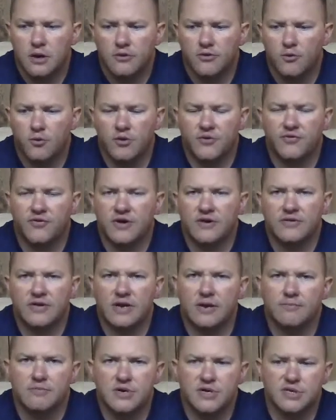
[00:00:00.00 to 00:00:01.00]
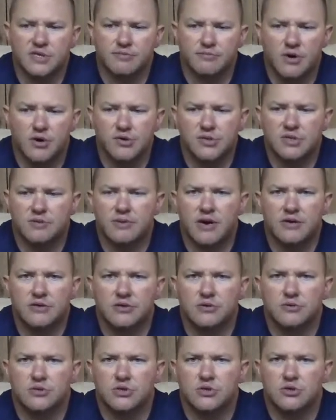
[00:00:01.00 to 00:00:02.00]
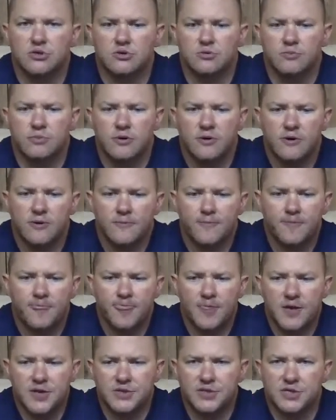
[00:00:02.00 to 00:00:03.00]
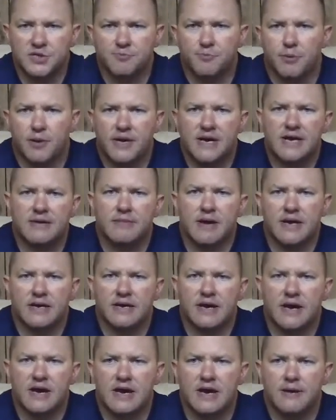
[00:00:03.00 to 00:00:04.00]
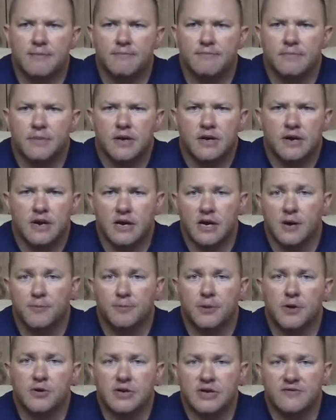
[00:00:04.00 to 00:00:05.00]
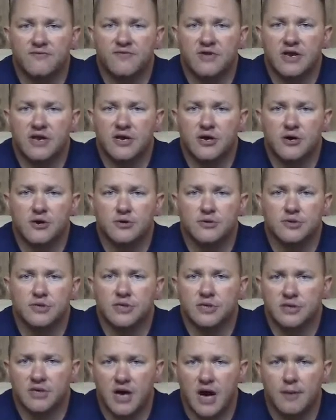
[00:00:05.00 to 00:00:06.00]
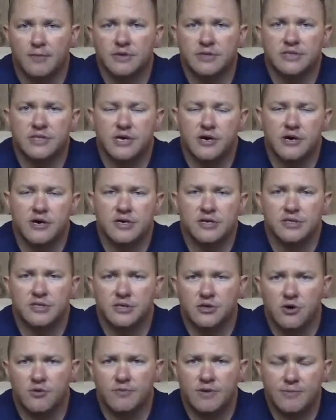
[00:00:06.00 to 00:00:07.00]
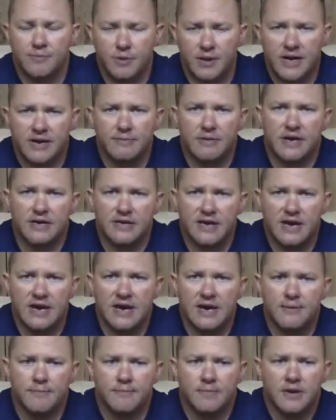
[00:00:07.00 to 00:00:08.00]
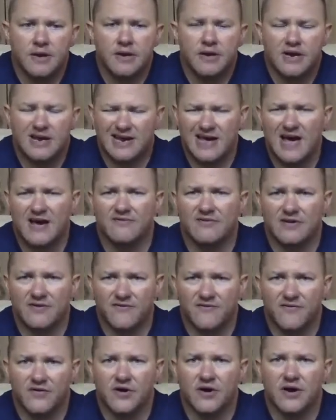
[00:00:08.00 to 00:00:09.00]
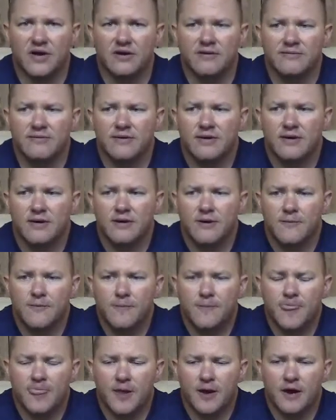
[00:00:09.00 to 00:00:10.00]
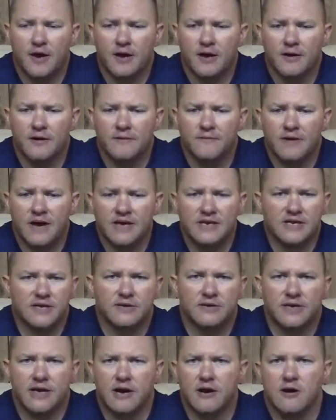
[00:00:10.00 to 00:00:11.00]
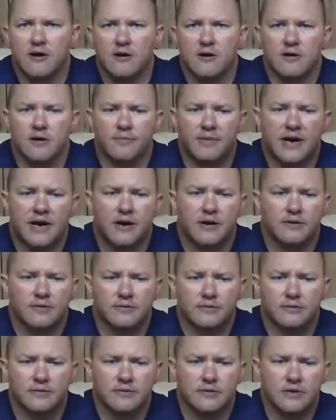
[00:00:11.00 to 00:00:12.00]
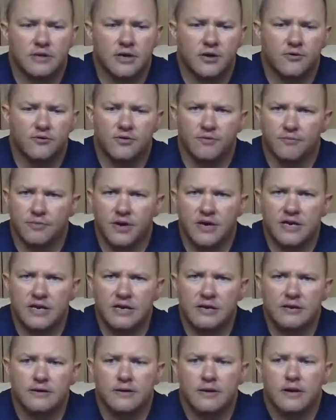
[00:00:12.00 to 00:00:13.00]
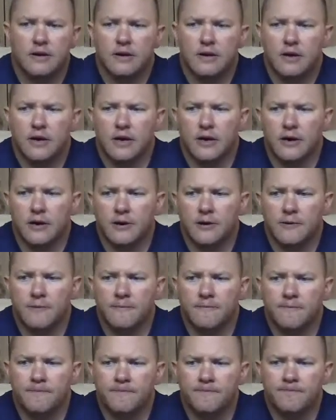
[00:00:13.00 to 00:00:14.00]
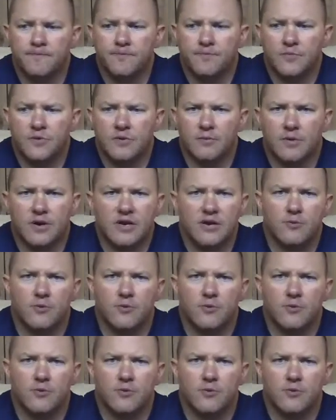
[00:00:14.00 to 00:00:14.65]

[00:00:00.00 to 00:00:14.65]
The one thing that I miss most about YouTube is just playing my game and uploading videos and commentaries, you know, me playing my game and having fun. Uh, I didn't care about, you know, the money. Um, the money